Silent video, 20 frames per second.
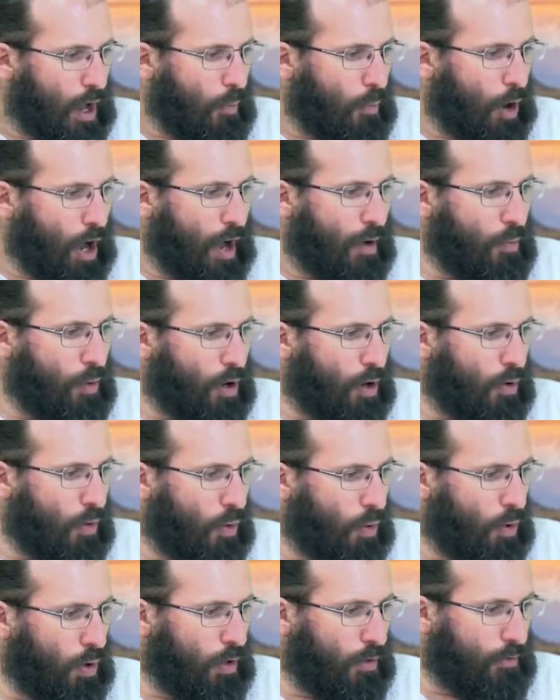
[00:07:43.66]
what I want
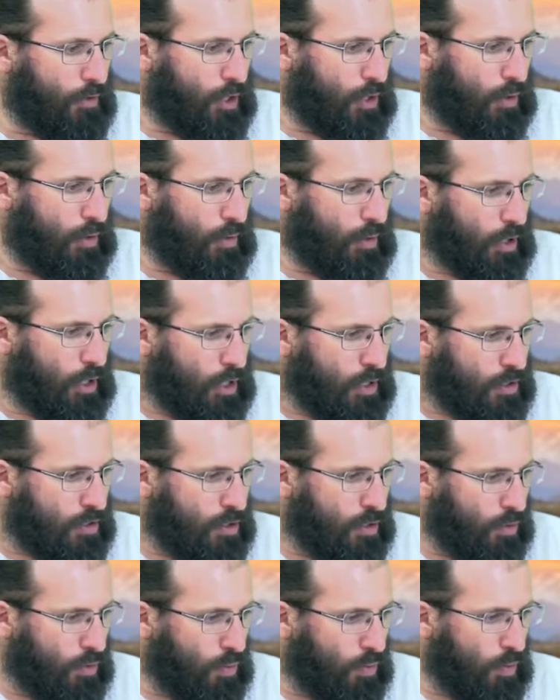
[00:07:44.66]
all of you
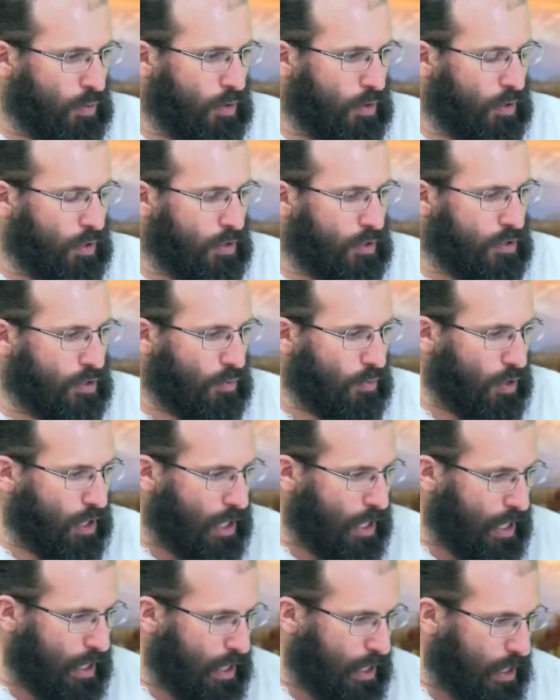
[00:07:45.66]
to
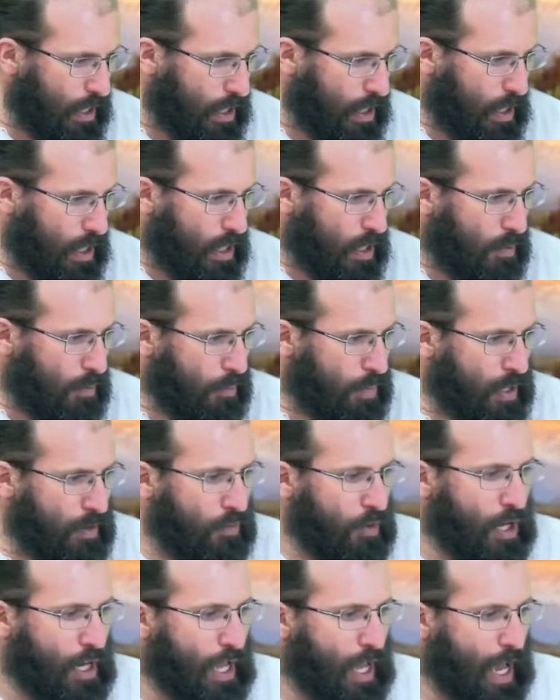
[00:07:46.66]
really be
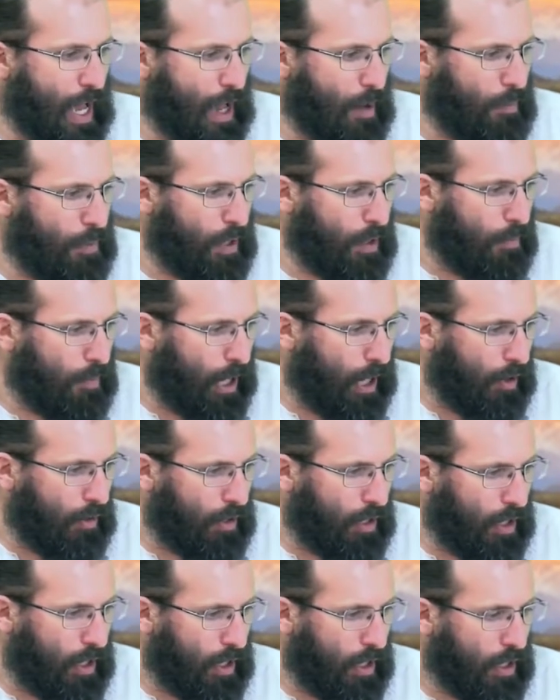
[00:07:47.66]
really happy
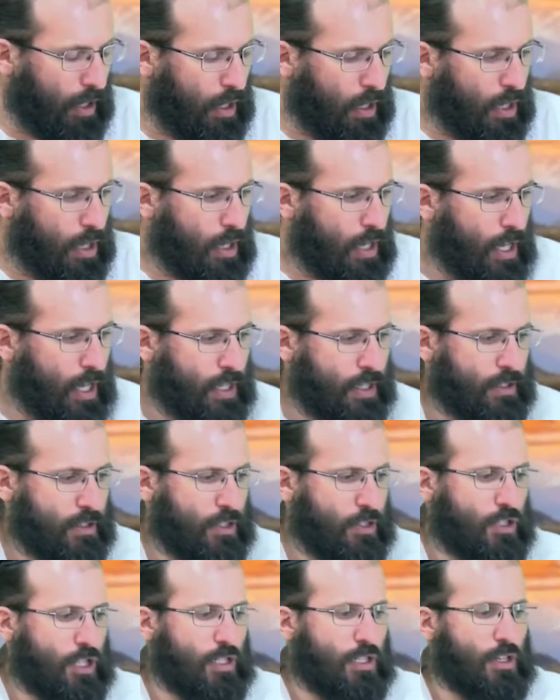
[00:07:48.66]
about, yeah, is
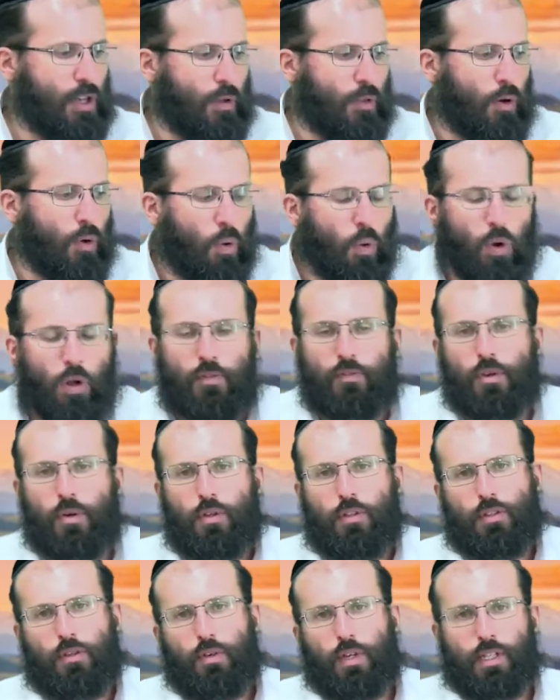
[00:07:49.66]
to just know that all of you
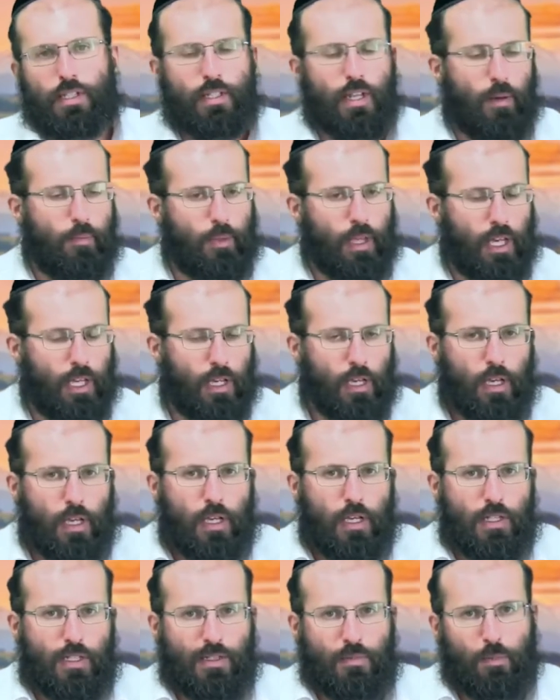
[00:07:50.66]
are doing something
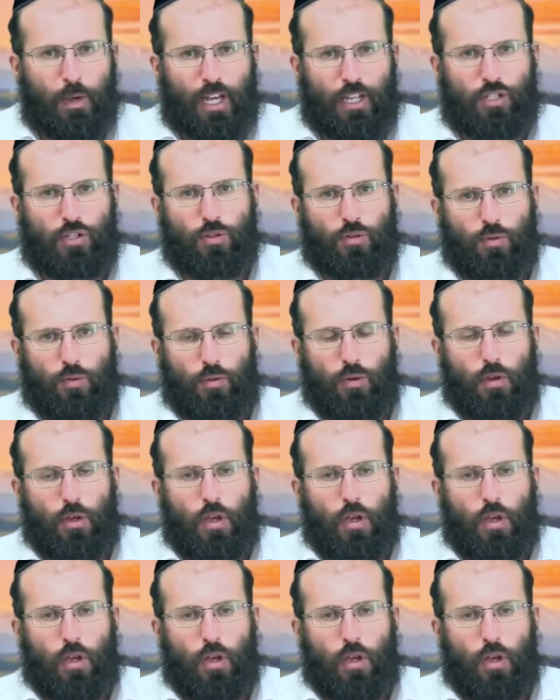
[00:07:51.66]
special